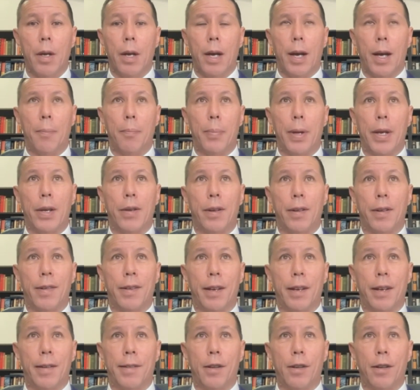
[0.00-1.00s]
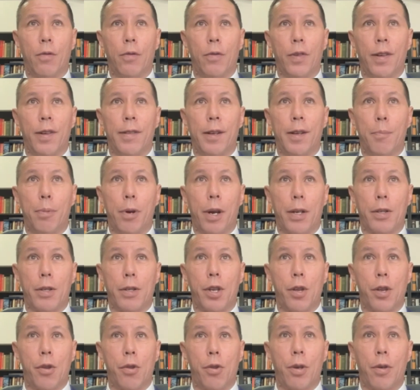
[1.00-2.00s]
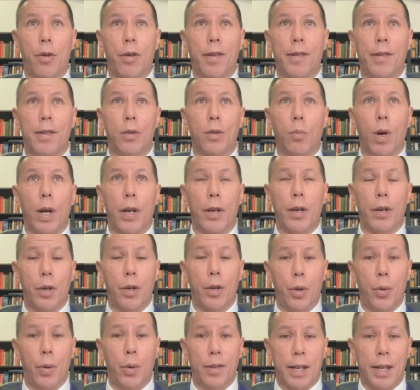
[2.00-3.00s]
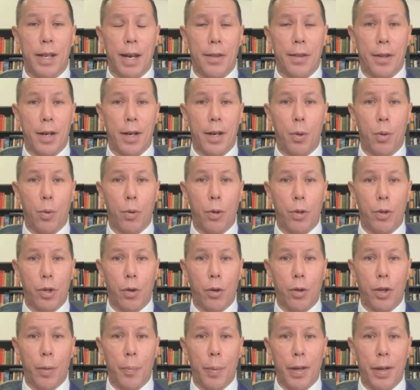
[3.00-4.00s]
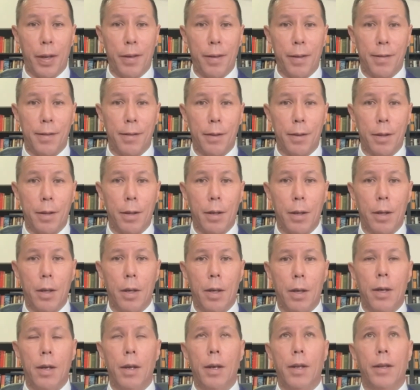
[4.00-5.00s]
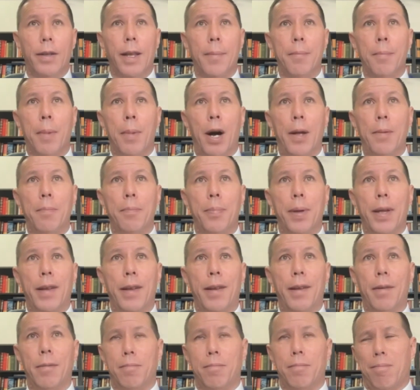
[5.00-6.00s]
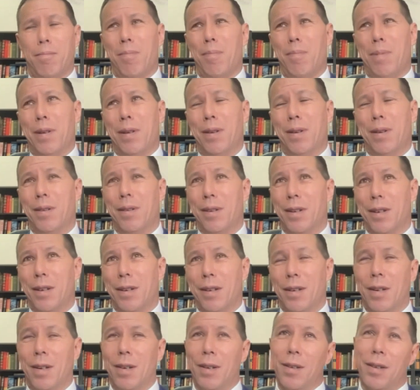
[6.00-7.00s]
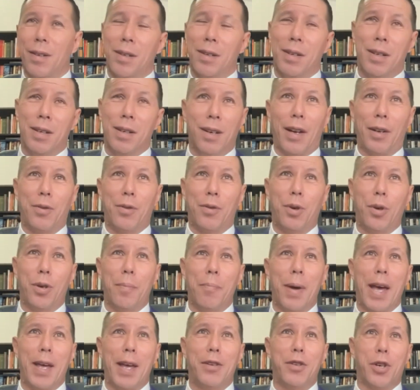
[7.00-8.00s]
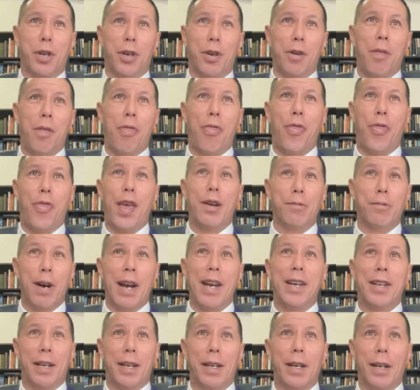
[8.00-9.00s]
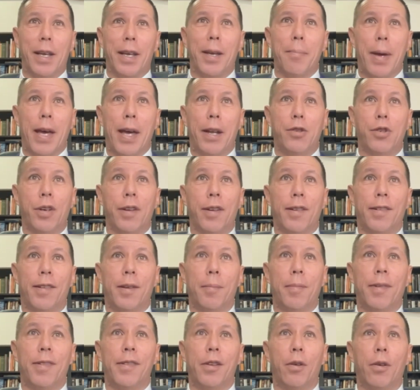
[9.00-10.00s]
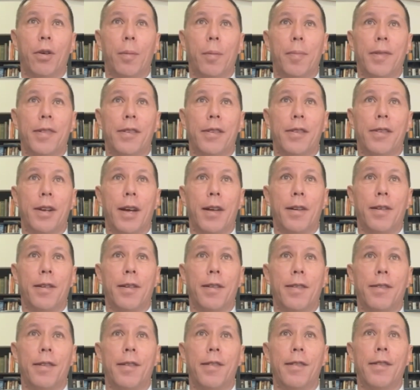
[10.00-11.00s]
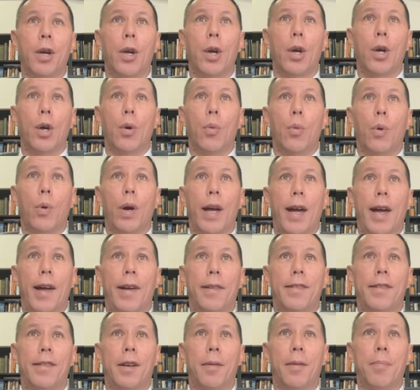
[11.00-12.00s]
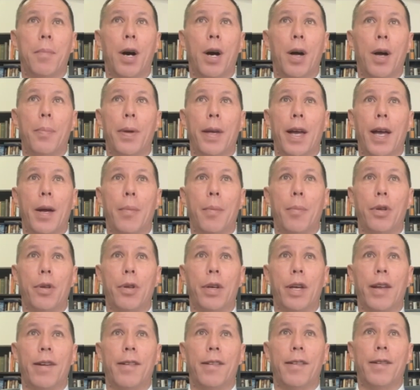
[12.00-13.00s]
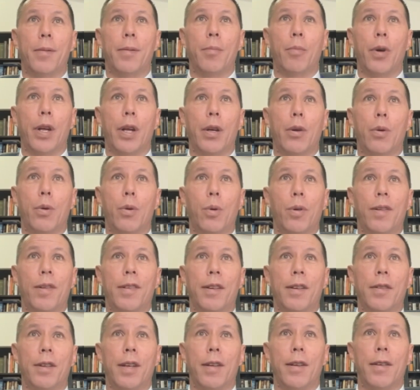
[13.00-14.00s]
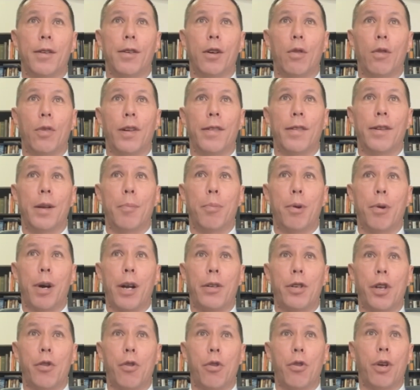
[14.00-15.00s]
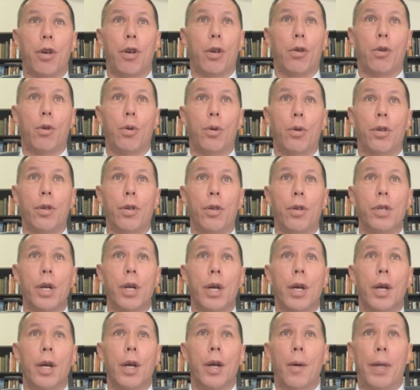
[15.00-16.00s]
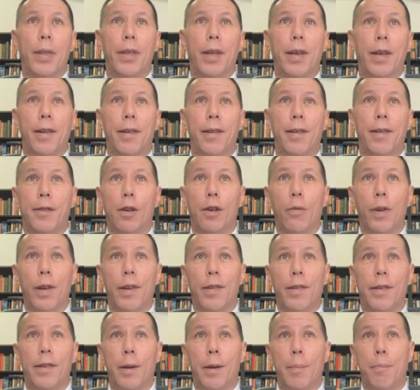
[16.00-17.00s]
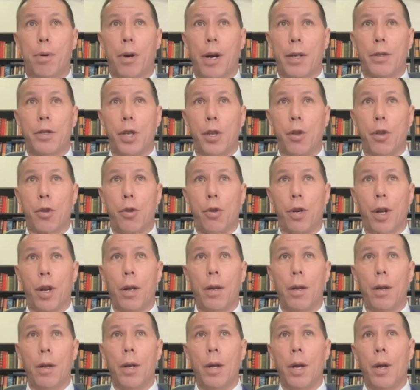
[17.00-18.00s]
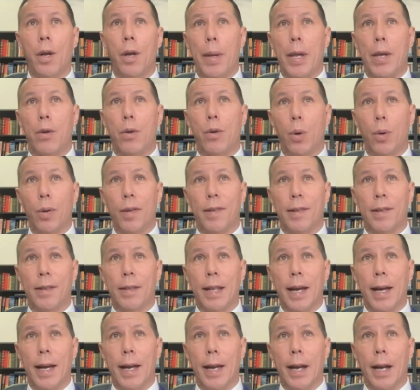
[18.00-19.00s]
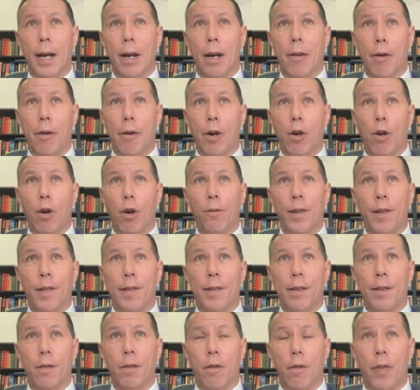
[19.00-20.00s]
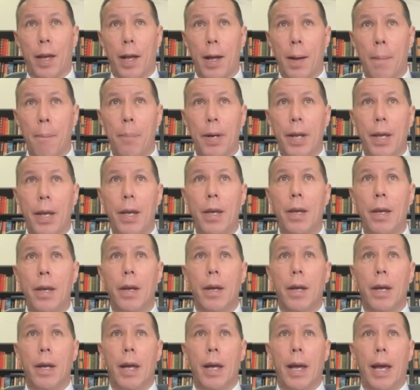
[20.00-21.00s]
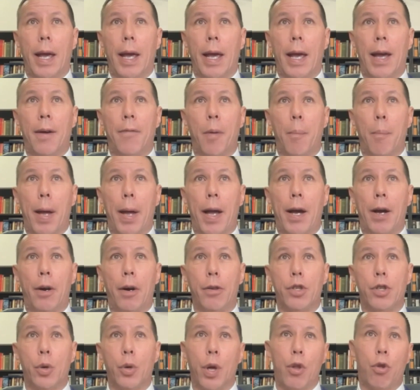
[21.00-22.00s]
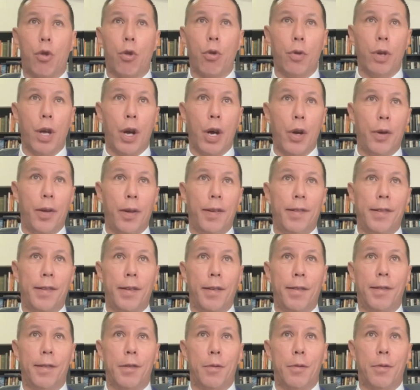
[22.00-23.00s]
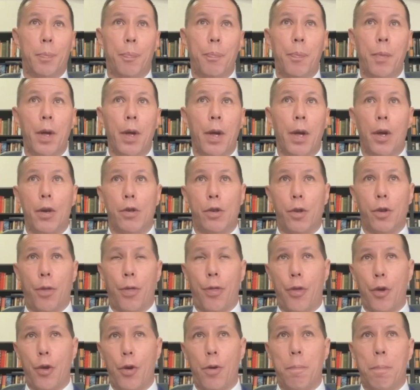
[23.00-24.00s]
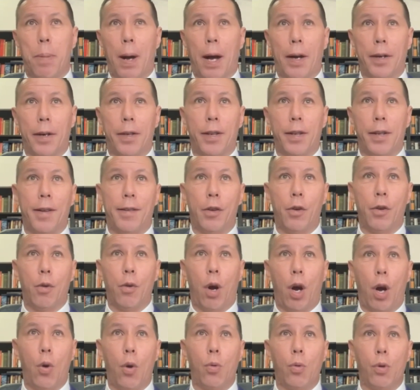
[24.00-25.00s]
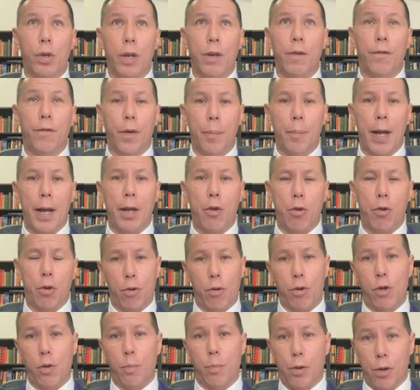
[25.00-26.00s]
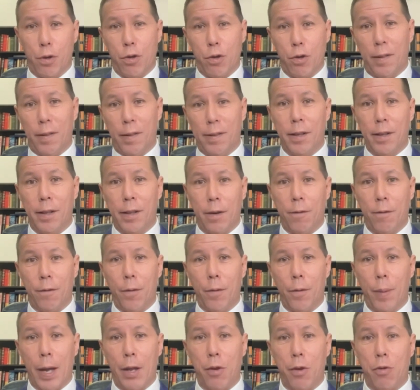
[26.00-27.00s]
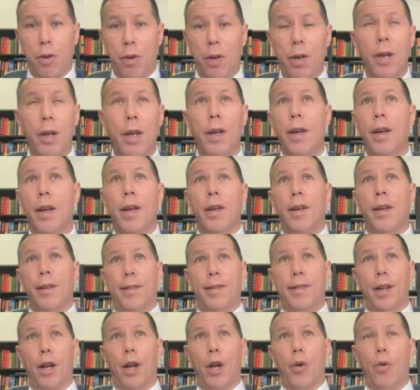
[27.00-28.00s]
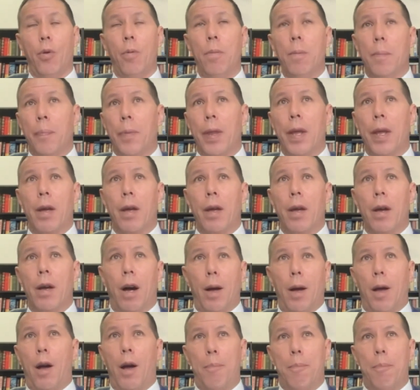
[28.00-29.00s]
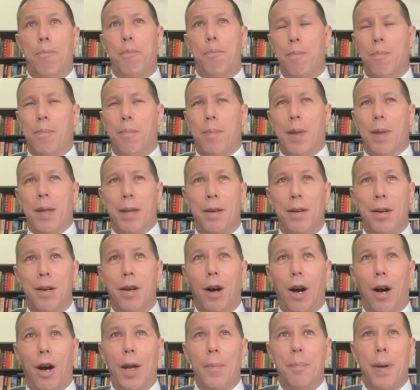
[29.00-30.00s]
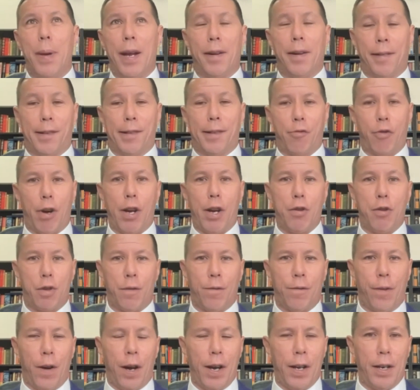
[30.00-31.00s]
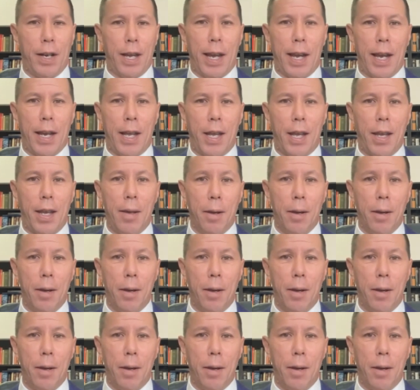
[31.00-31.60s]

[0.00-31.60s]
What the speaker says: because the insolvency practitioner is the one who has gathered up all the documents. There might be, I could imagine, theoretically imagine some circumstances where ASIC might be able to get some records that the insolvency practitioner couldn't. But the insolvency practitioner, because they are an officer of the company, have a power to issue notices to third parties who hold information to produce that information. So I'd be at a stretch to find any